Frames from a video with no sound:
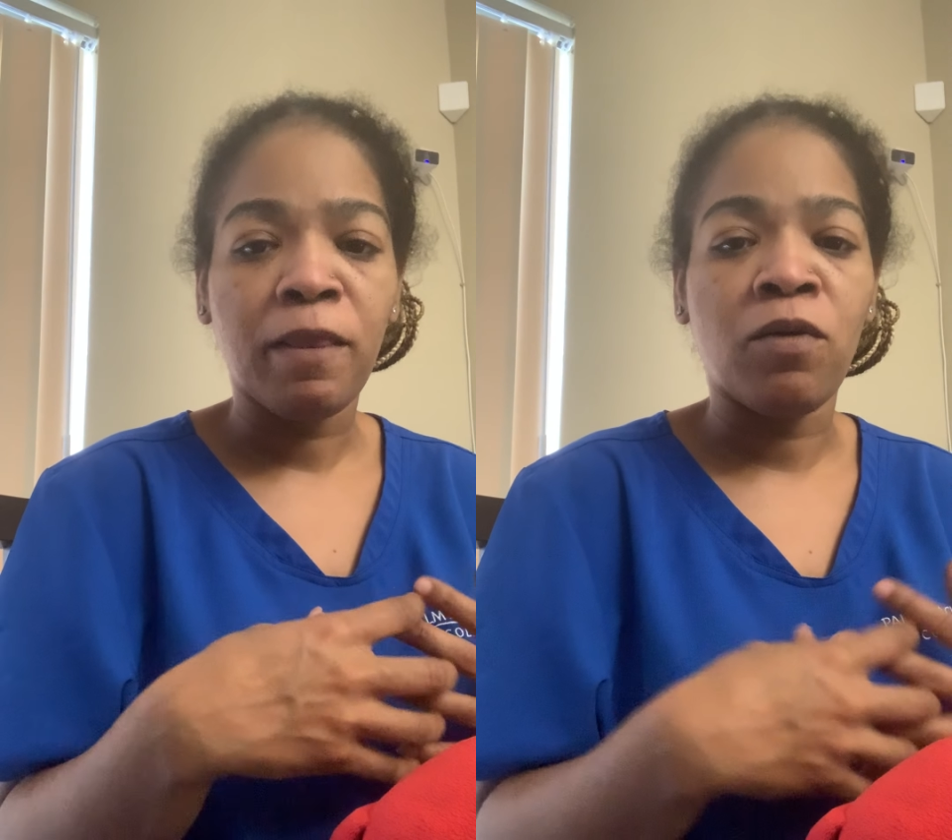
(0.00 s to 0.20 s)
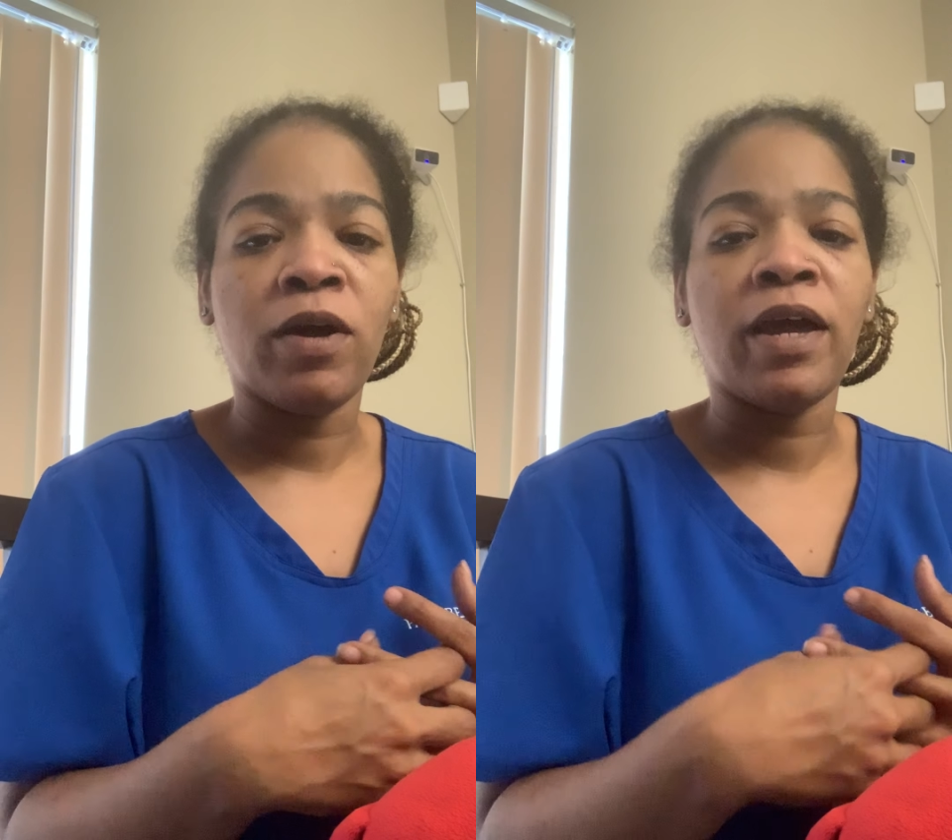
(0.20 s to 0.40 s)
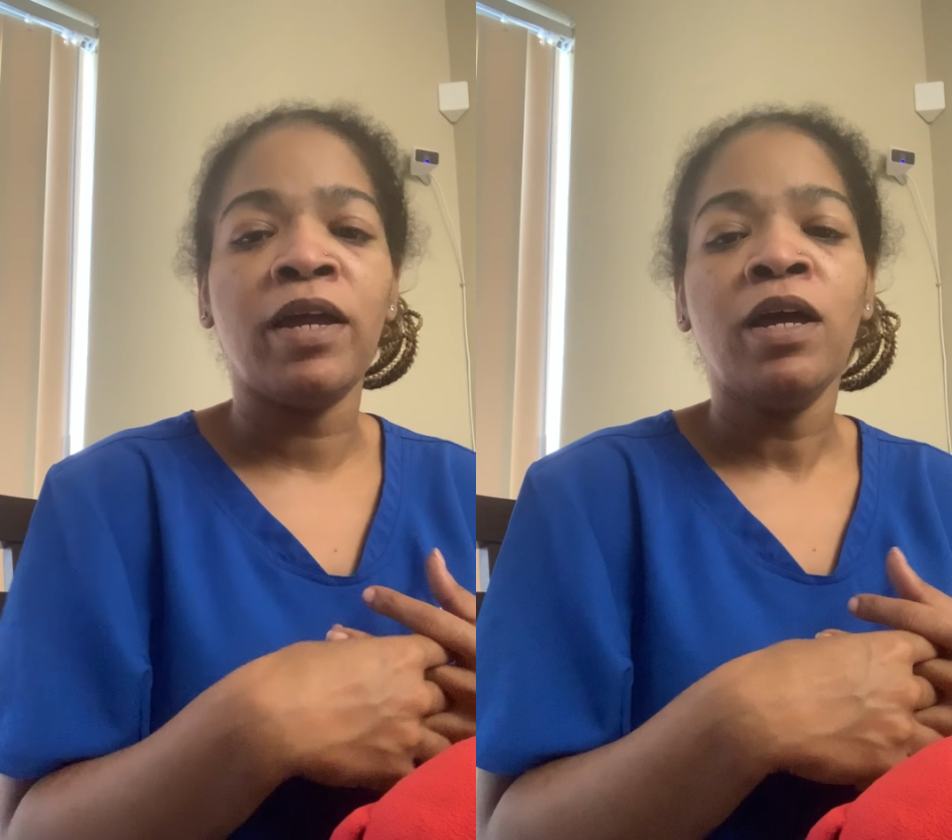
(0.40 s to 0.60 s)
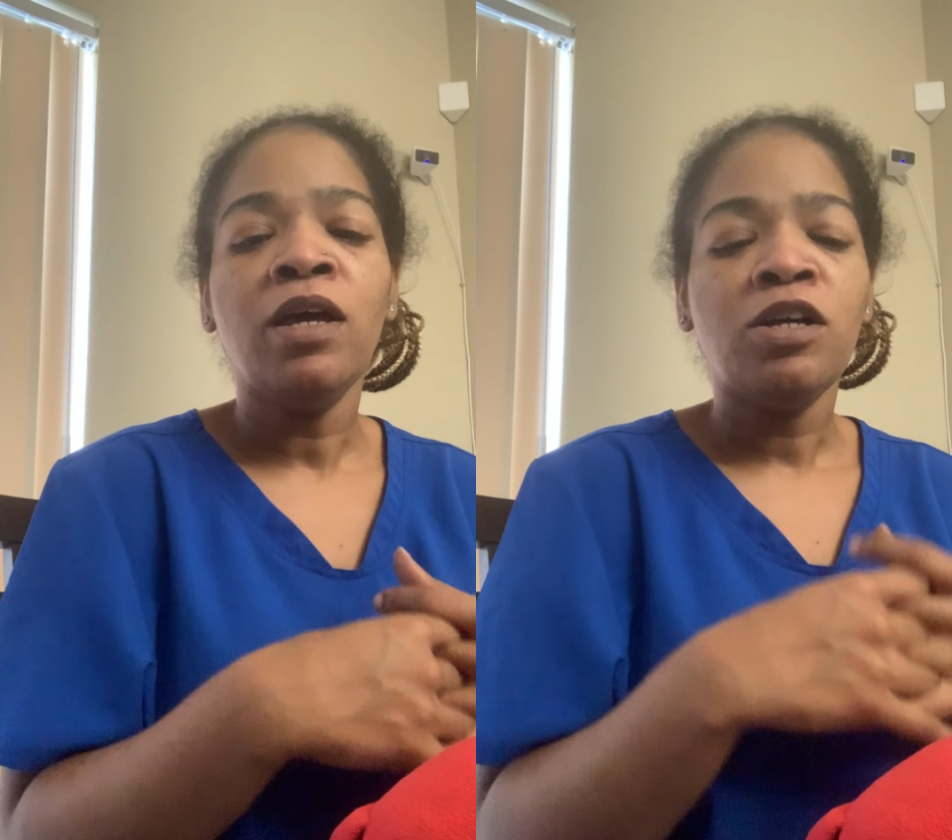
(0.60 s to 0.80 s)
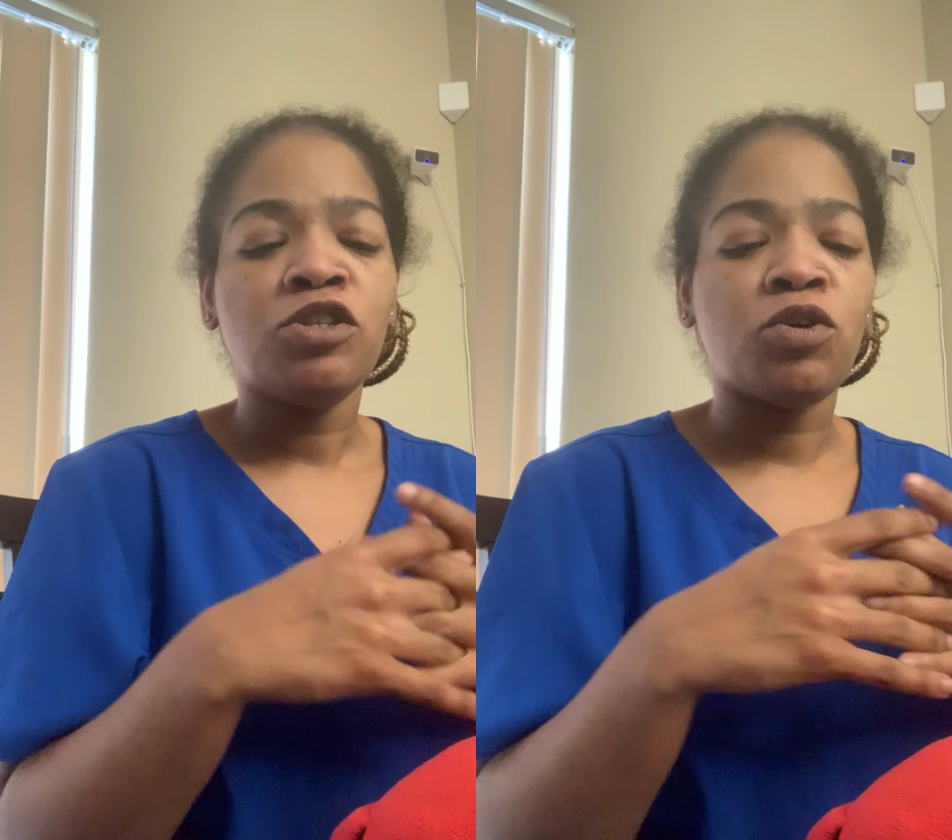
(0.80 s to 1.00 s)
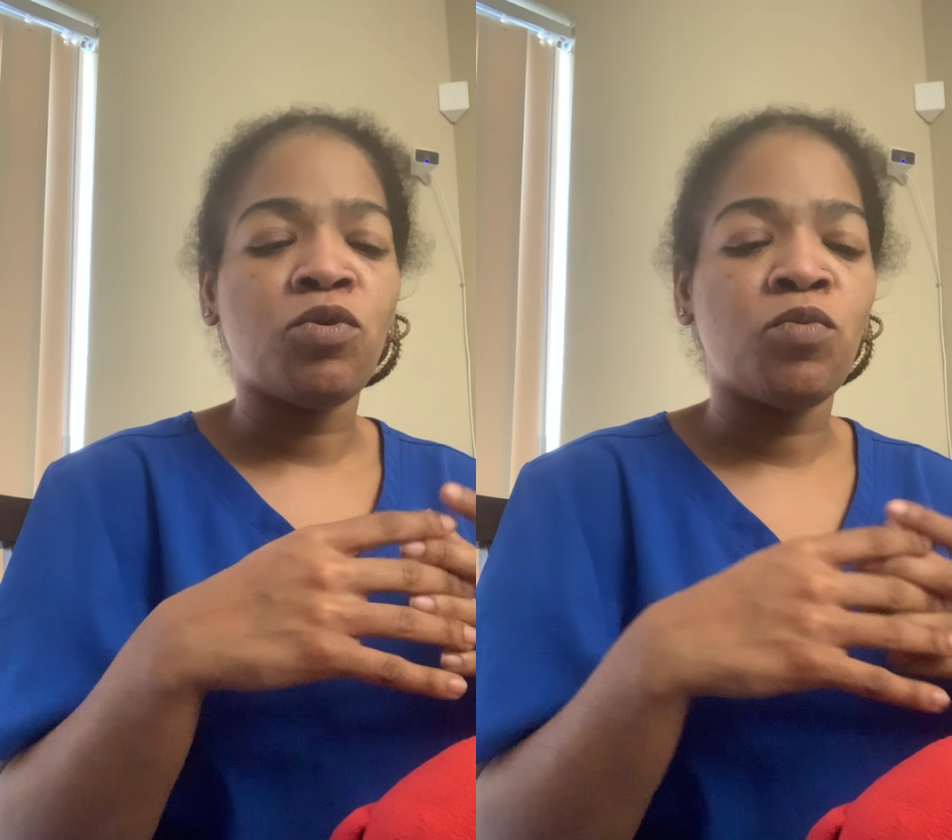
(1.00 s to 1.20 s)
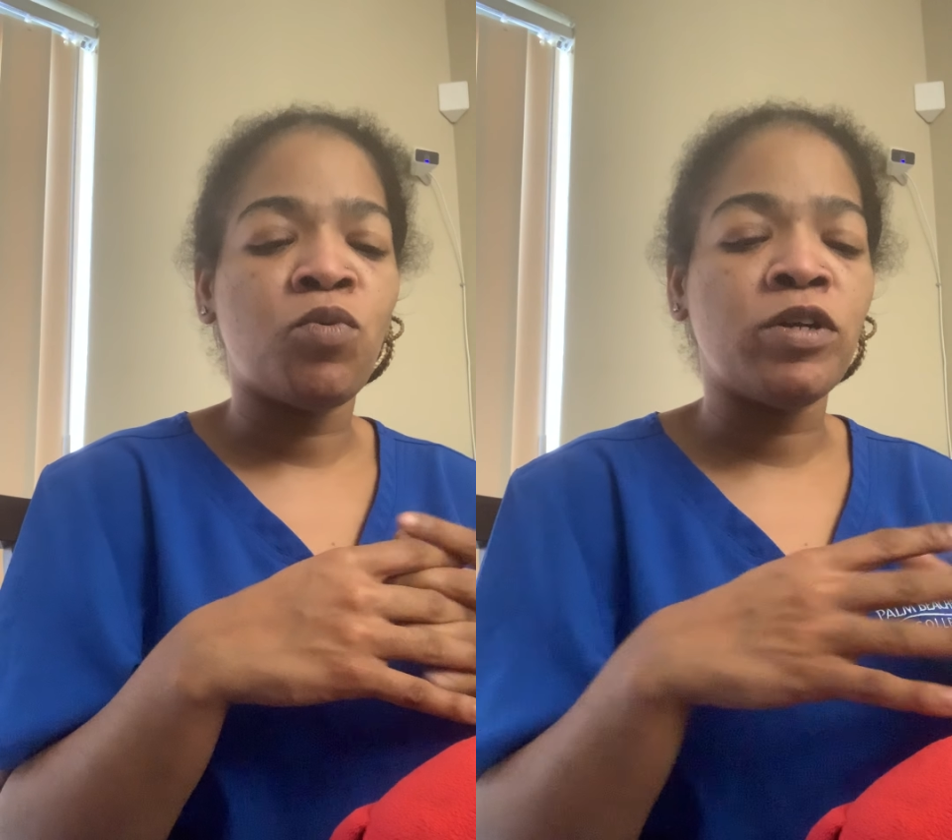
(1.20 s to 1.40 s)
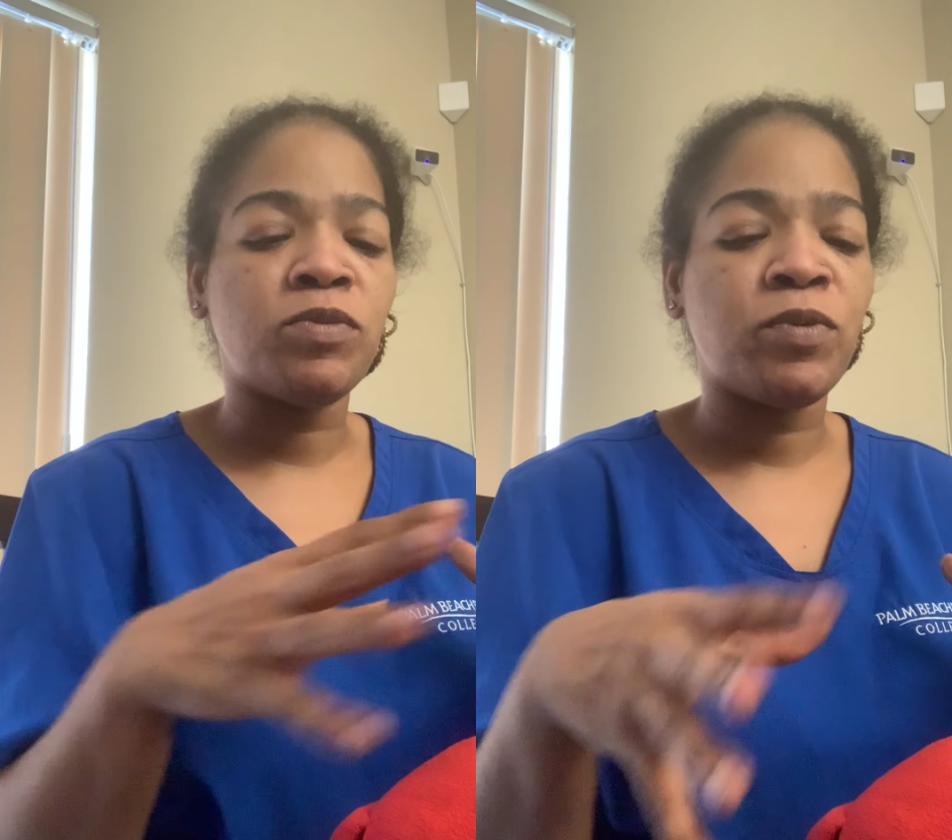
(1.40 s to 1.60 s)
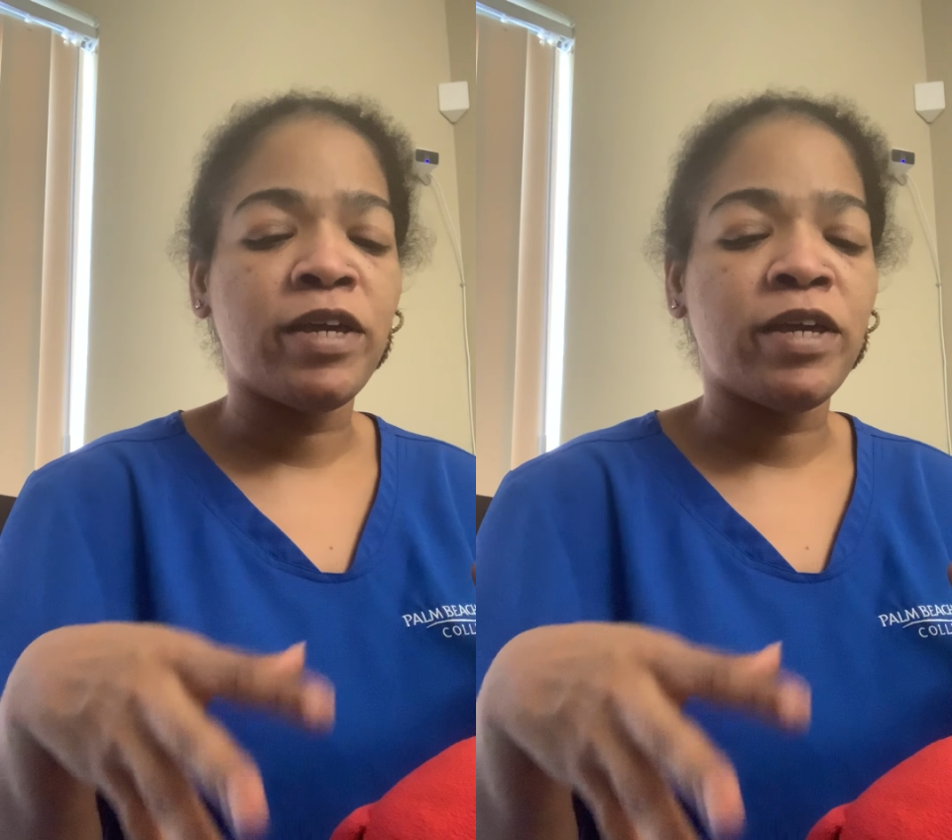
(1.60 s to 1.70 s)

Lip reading: Okay, so once